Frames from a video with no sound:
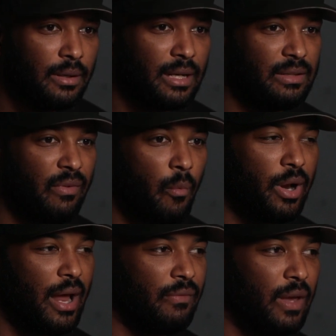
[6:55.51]
Because if I
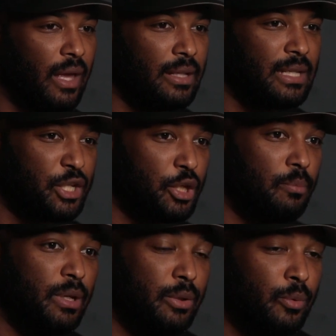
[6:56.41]
want to have kids, I should
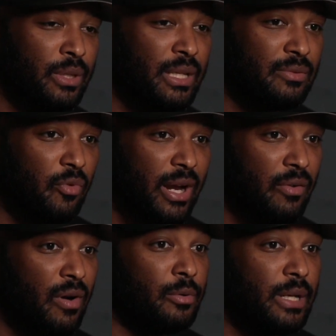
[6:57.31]
be doing this right
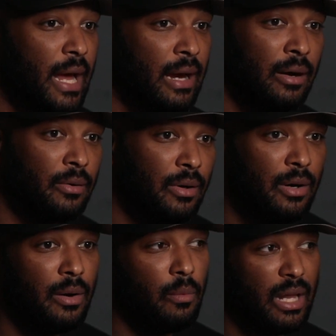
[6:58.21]
around now
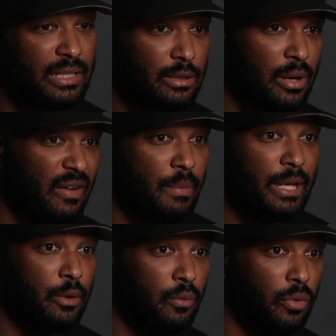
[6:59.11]
while I still have my
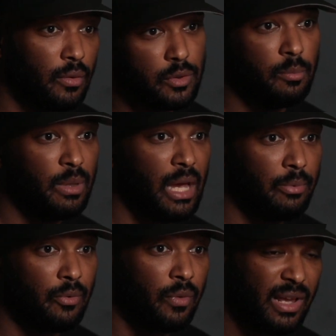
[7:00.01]
youth to be
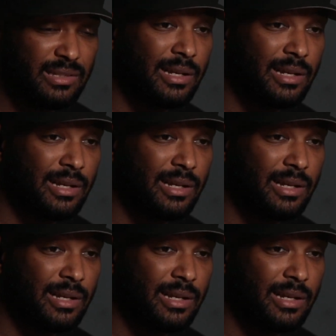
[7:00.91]
able to raise